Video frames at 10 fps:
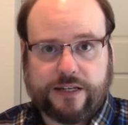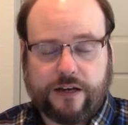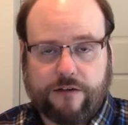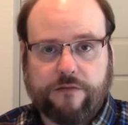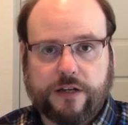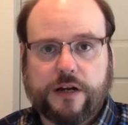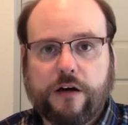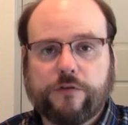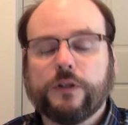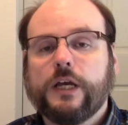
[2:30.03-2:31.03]
of the
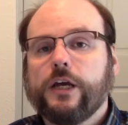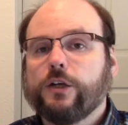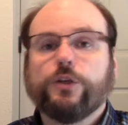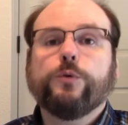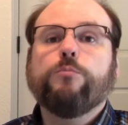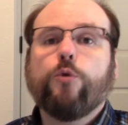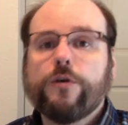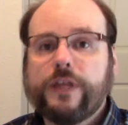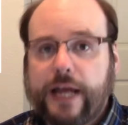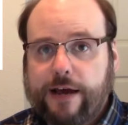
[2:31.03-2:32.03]
novel. You're more
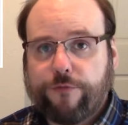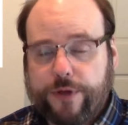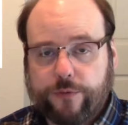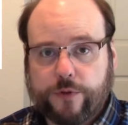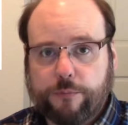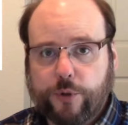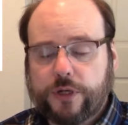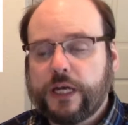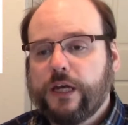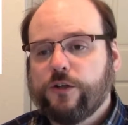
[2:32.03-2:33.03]
than halfway through the
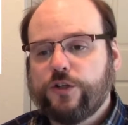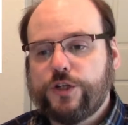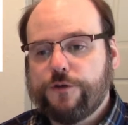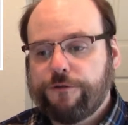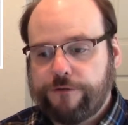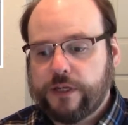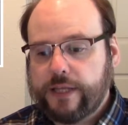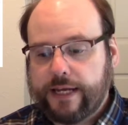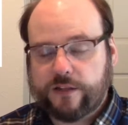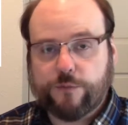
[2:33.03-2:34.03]
book. Do you feel
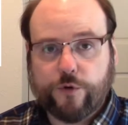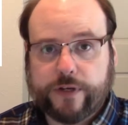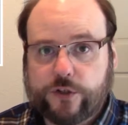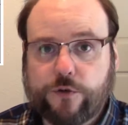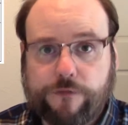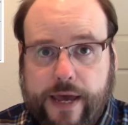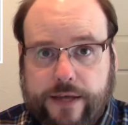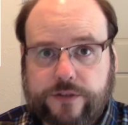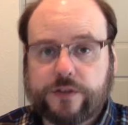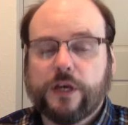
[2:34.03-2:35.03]
like it's moving too
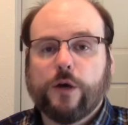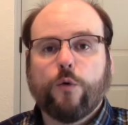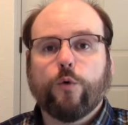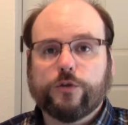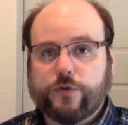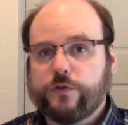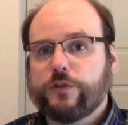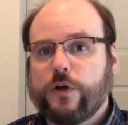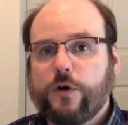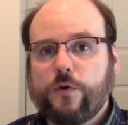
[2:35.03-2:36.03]
fast or too
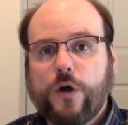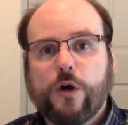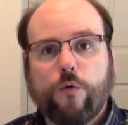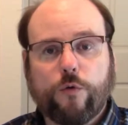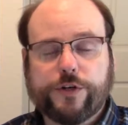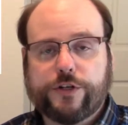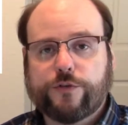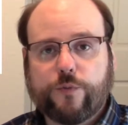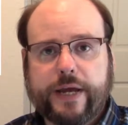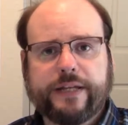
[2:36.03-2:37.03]
slow or
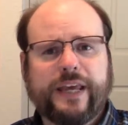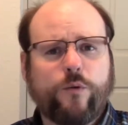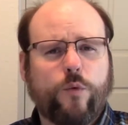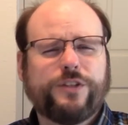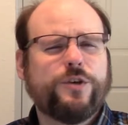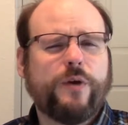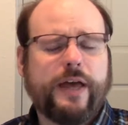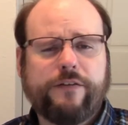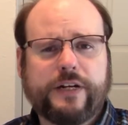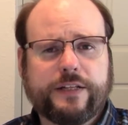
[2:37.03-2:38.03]
just right? And what's your
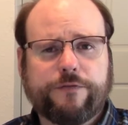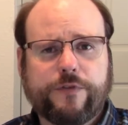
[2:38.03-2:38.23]
evidence for